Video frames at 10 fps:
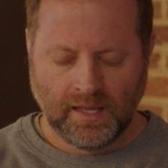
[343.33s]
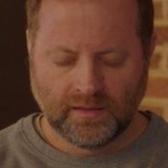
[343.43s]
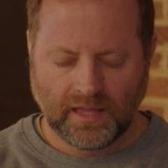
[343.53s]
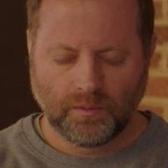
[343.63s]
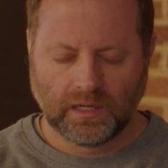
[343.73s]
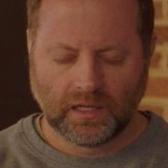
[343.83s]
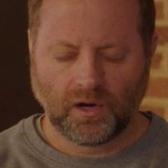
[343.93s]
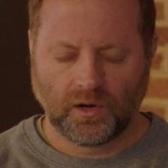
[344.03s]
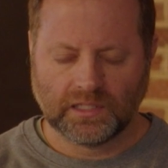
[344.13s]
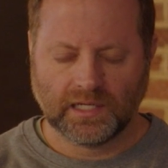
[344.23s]
that that would
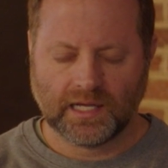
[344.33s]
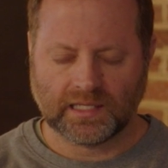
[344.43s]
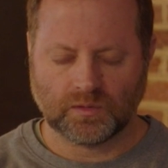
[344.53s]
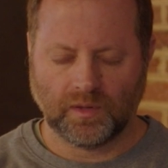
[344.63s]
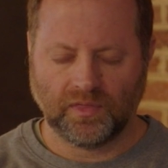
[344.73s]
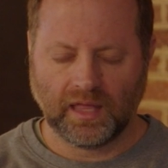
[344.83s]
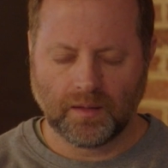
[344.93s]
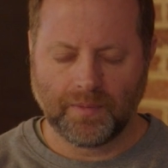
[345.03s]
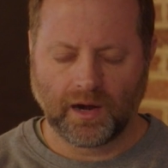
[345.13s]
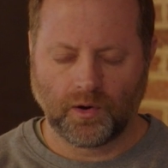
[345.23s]
encourage us as we think
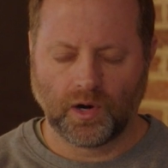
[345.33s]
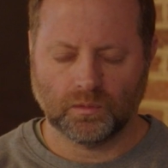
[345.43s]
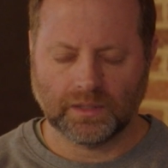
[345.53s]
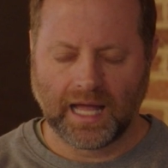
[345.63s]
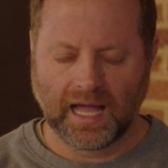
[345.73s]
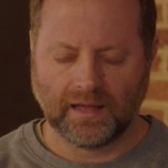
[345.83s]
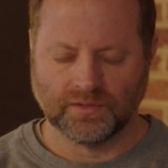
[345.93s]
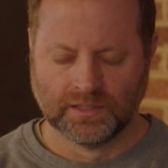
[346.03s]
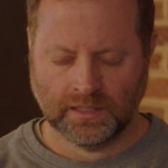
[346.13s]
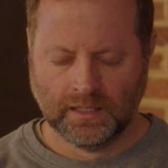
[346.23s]
about our own
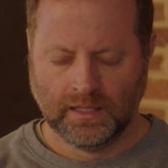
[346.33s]
lives,